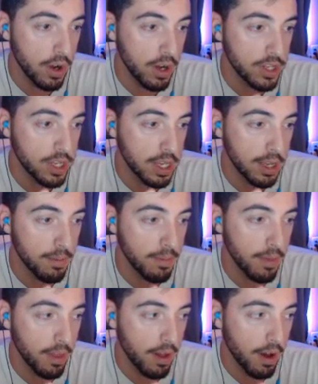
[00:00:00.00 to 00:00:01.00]
a
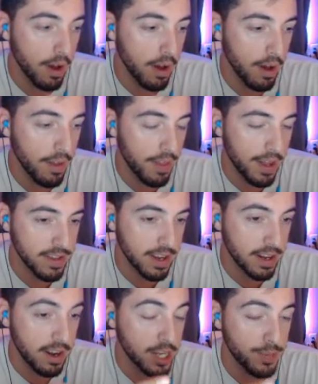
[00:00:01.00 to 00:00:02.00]
team uh, that's
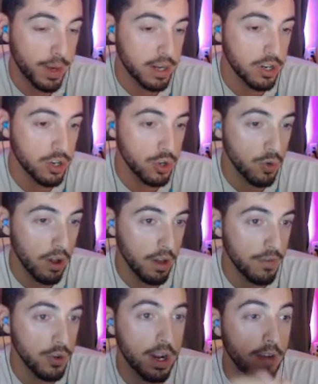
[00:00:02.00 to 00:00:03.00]
like not expected to do well.
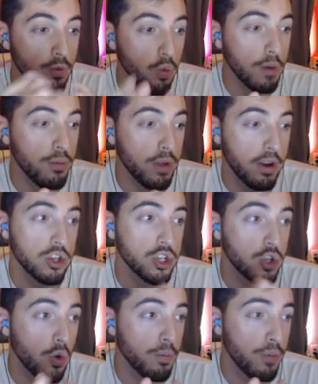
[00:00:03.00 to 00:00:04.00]
If you can have one player just
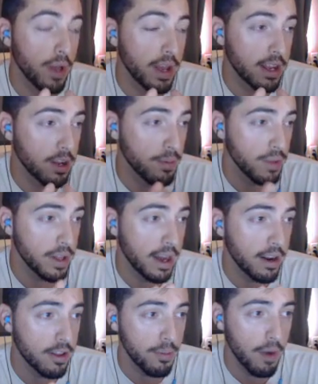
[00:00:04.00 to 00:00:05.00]
go playing completely out
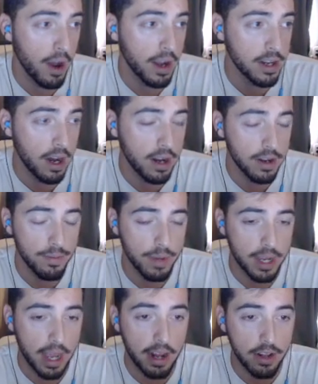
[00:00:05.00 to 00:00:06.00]
of their mind on a
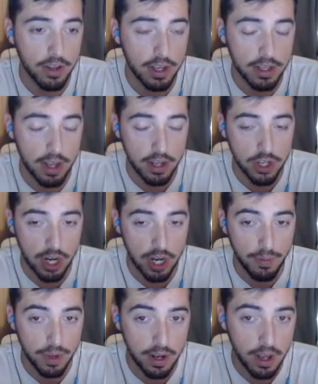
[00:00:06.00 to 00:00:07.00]
mechanically intense
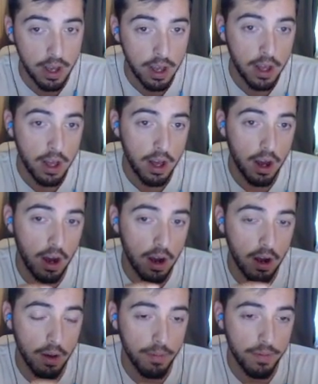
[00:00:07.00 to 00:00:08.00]
champion,
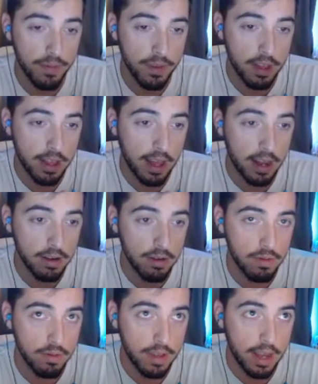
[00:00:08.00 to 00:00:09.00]
um, then that
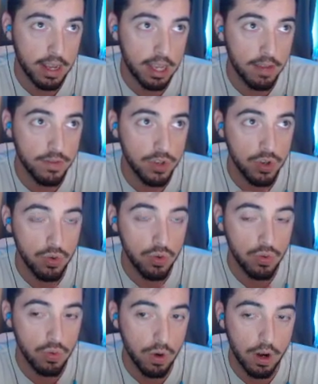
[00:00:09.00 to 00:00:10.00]
that gives
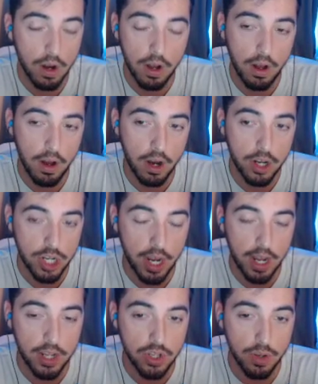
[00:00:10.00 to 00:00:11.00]
you a
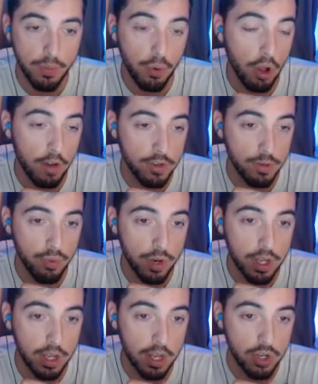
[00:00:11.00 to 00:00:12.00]
chance to pull off some
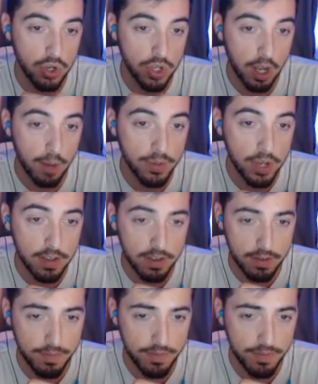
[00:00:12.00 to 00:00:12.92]
pretty interesting upsets.